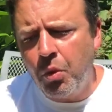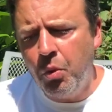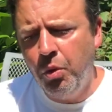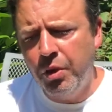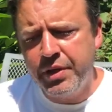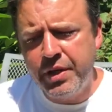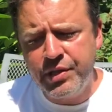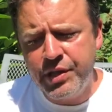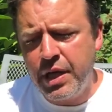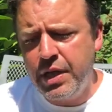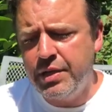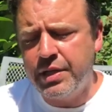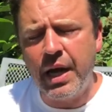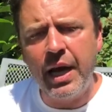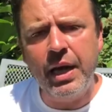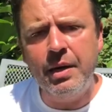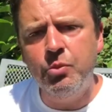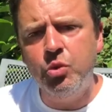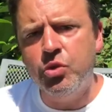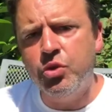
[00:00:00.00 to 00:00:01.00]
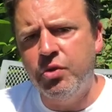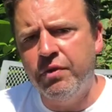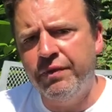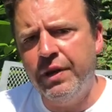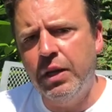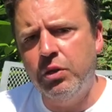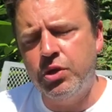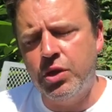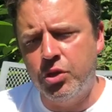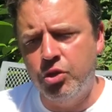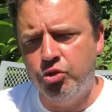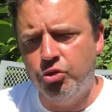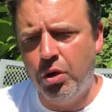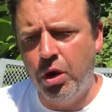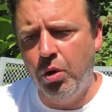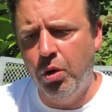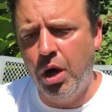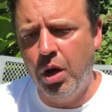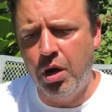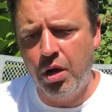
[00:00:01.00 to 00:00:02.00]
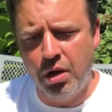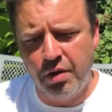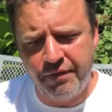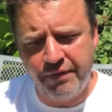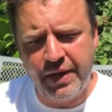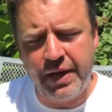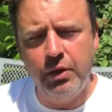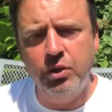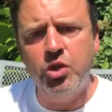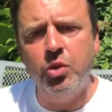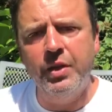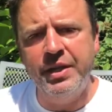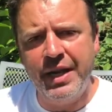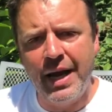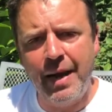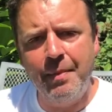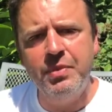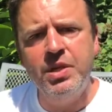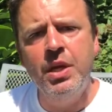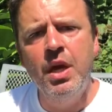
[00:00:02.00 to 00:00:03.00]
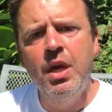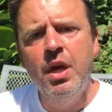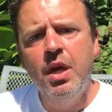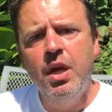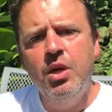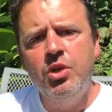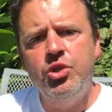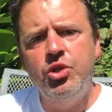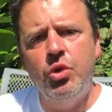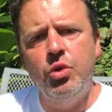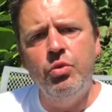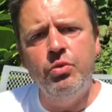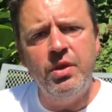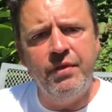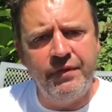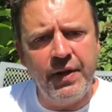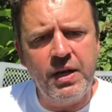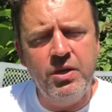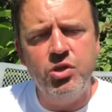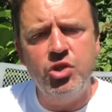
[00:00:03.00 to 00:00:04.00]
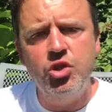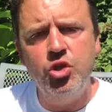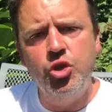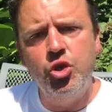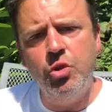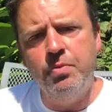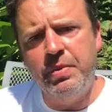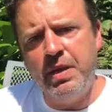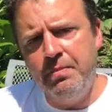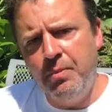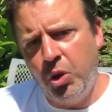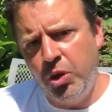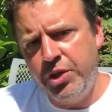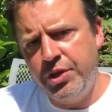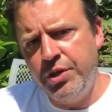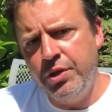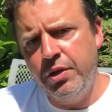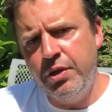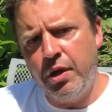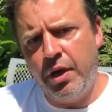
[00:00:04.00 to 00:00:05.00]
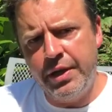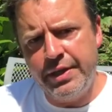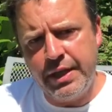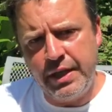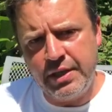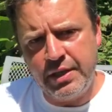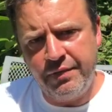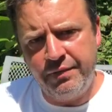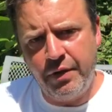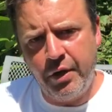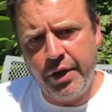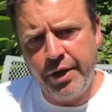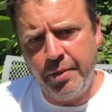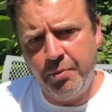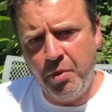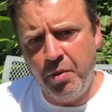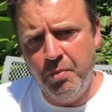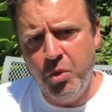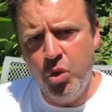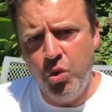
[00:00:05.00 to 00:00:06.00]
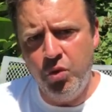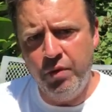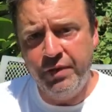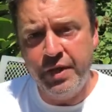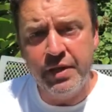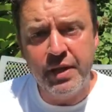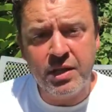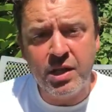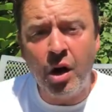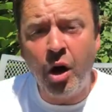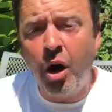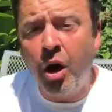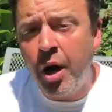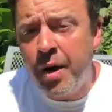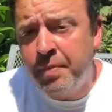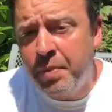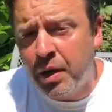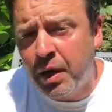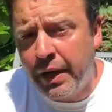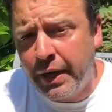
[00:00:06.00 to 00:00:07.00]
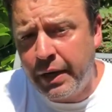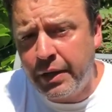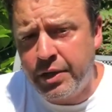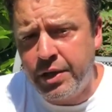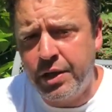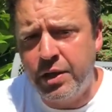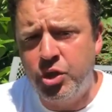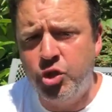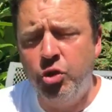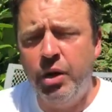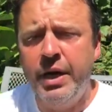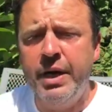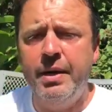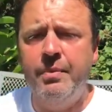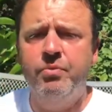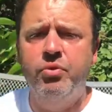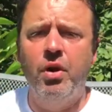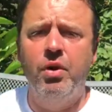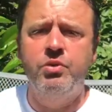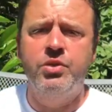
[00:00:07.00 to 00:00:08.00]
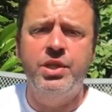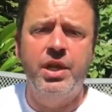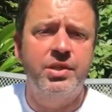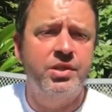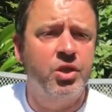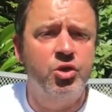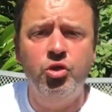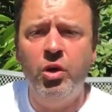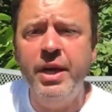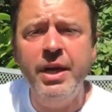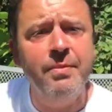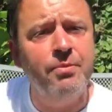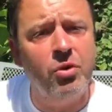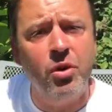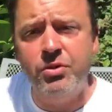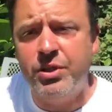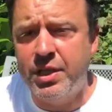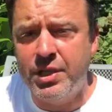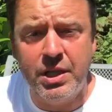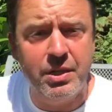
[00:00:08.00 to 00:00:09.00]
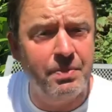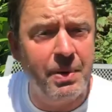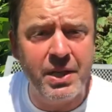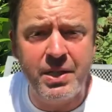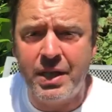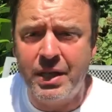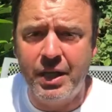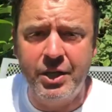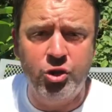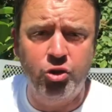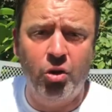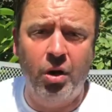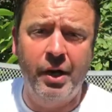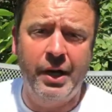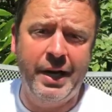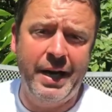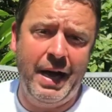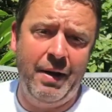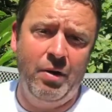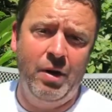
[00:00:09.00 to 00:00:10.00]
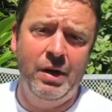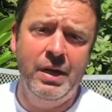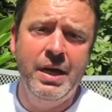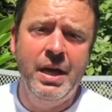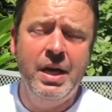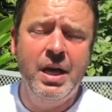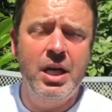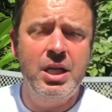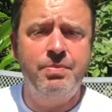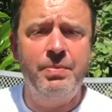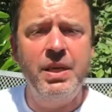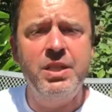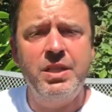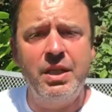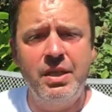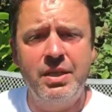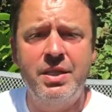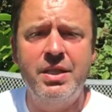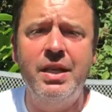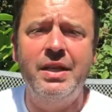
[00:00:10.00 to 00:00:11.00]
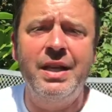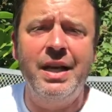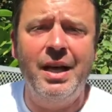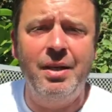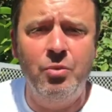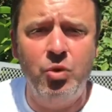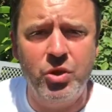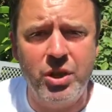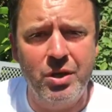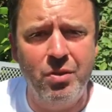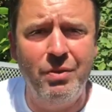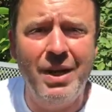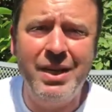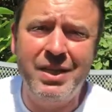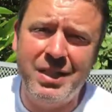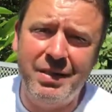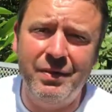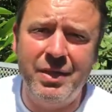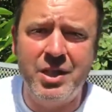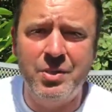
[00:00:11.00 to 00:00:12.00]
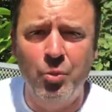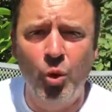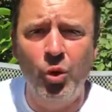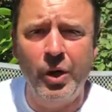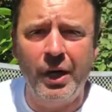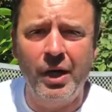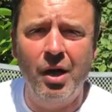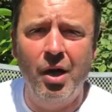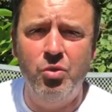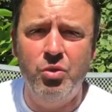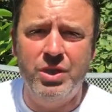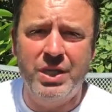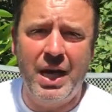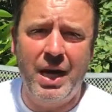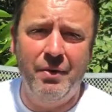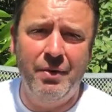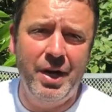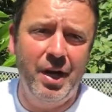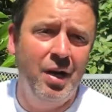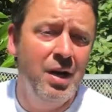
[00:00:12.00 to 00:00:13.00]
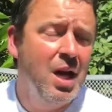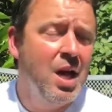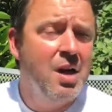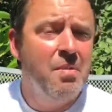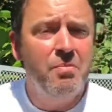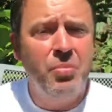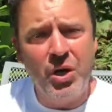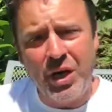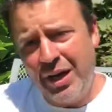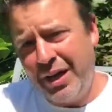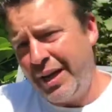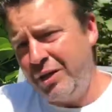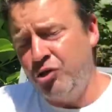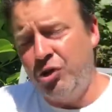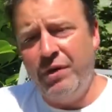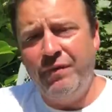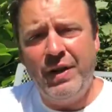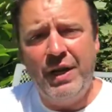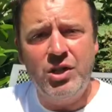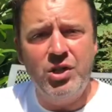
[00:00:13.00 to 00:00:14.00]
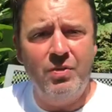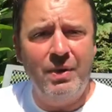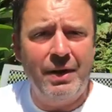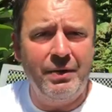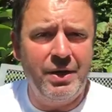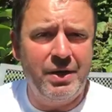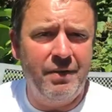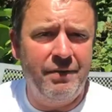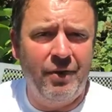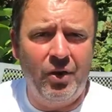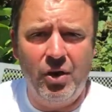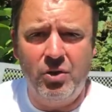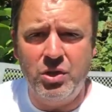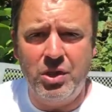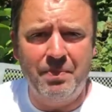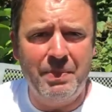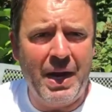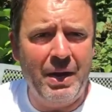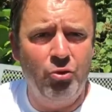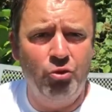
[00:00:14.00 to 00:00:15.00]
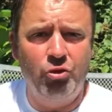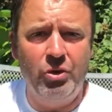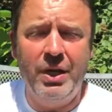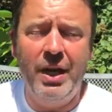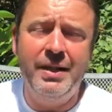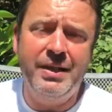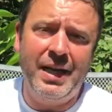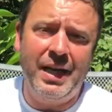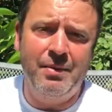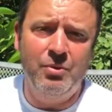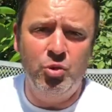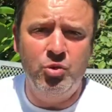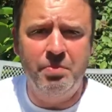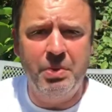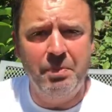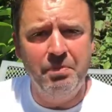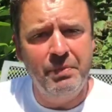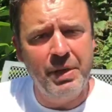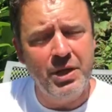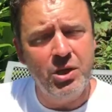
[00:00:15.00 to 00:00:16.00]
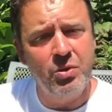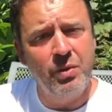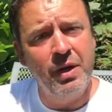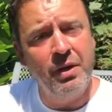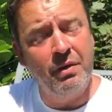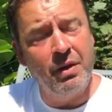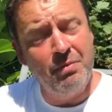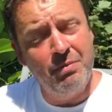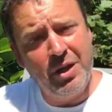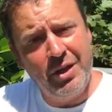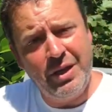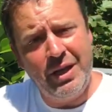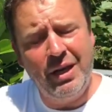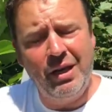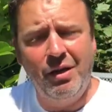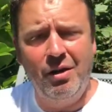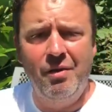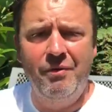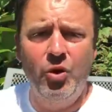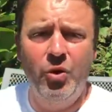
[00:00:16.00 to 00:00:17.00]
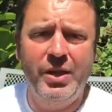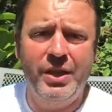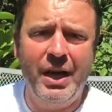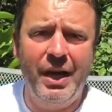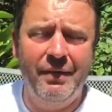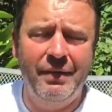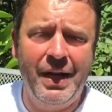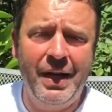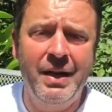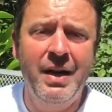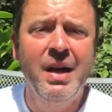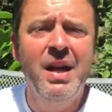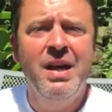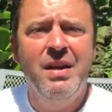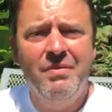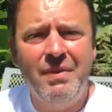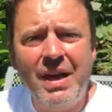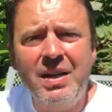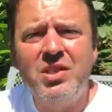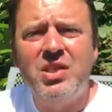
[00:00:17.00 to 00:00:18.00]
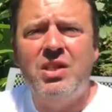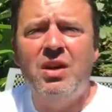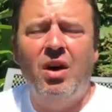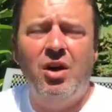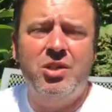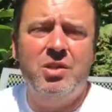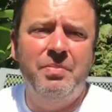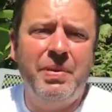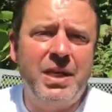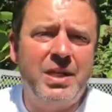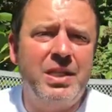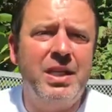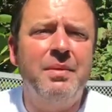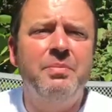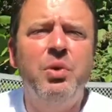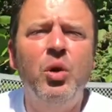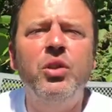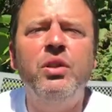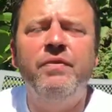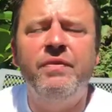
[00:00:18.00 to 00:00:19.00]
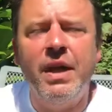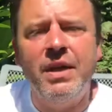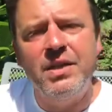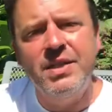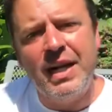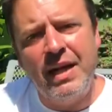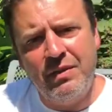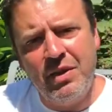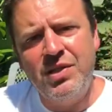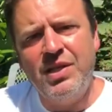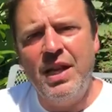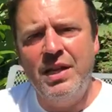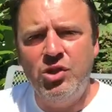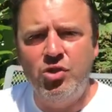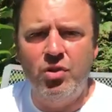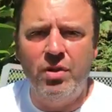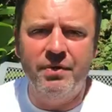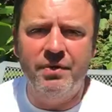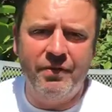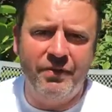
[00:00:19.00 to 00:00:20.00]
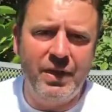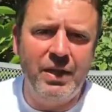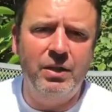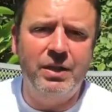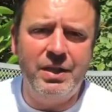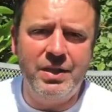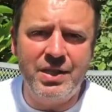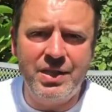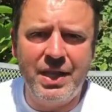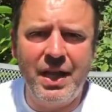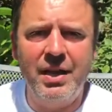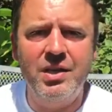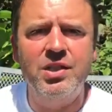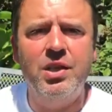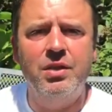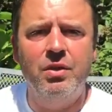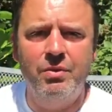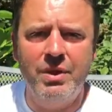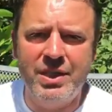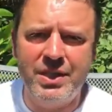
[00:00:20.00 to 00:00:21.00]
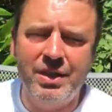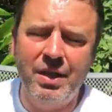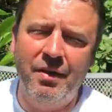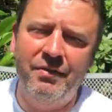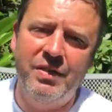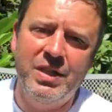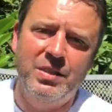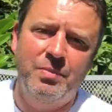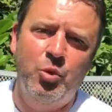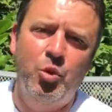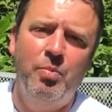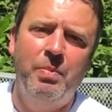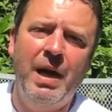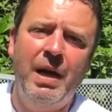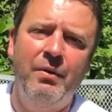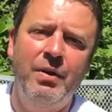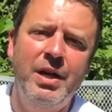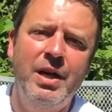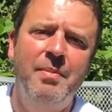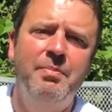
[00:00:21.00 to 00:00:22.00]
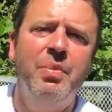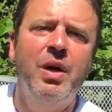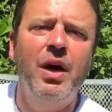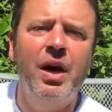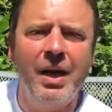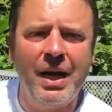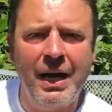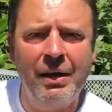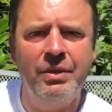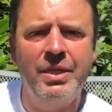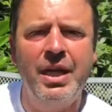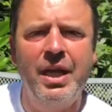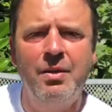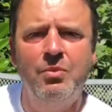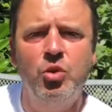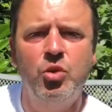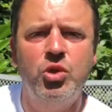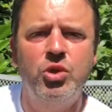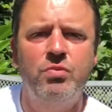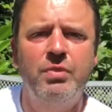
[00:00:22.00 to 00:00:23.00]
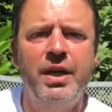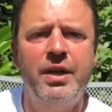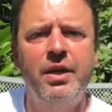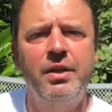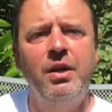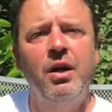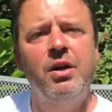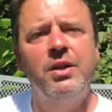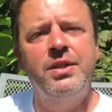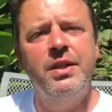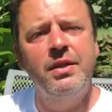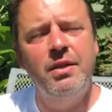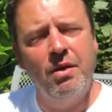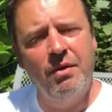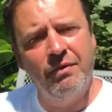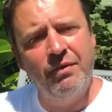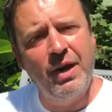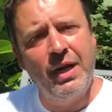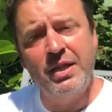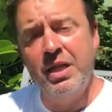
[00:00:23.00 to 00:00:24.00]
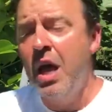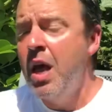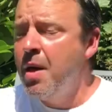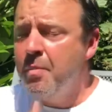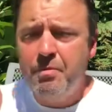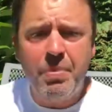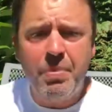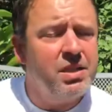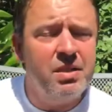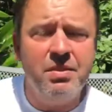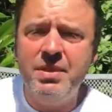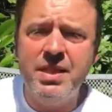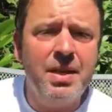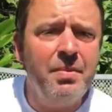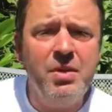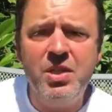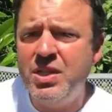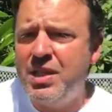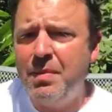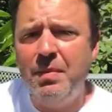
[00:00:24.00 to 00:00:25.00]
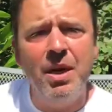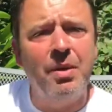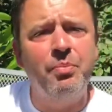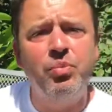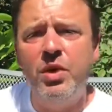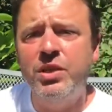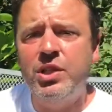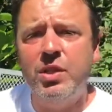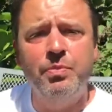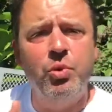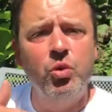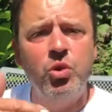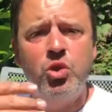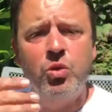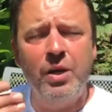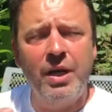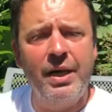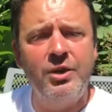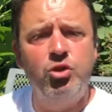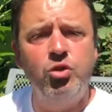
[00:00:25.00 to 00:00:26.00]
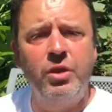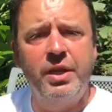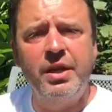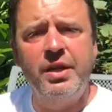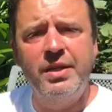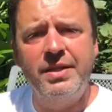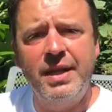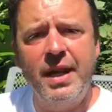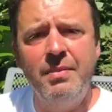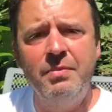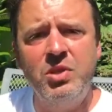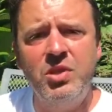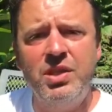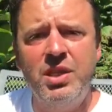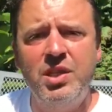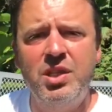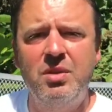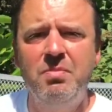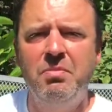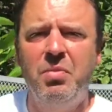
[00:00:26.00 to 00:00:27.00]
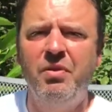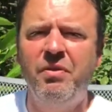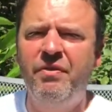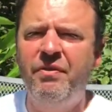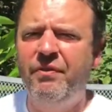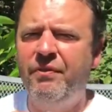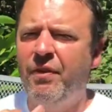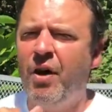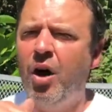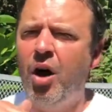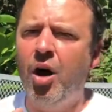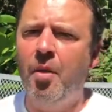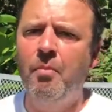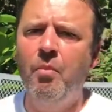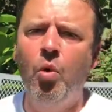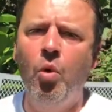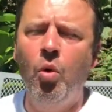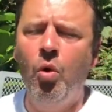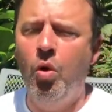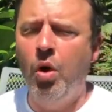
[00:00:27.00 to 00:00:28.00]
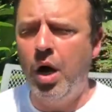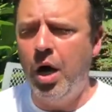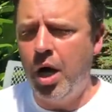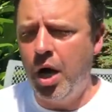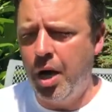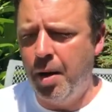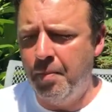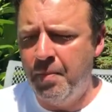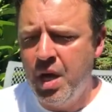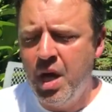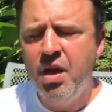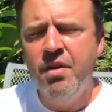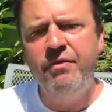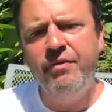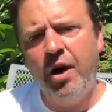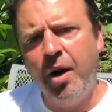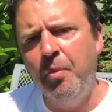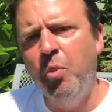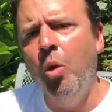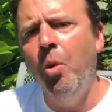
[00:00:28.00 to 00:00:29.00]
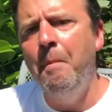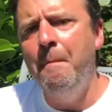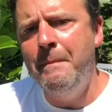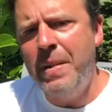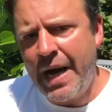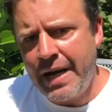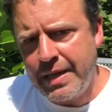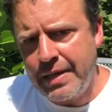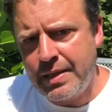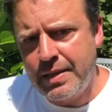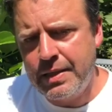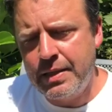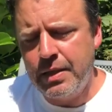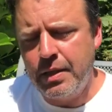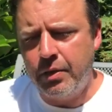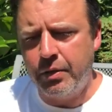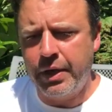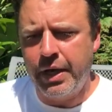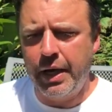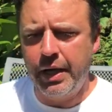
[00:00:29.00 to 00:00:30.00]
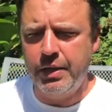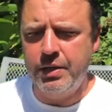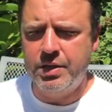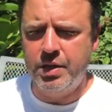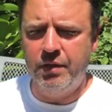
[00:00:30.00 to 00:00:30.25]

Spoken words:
What they say is that animals who fail to control, fail to adapt to the fence should be monitored, identified and removed. And there's a hyperlink to the training process. The training process is basically trial and error. It's basically stick the animals in a relatively small enclosed area, put an electric fence around it that follows a boundary, let the animals bump into it and think, bloody hell, I'll avoid that then start to basically put the fence down the center of the field instead, so there isn't a visible barrier, but allow the animals to recognize that there are flags. Similar principle to an electronic containment system, but far more base, okay?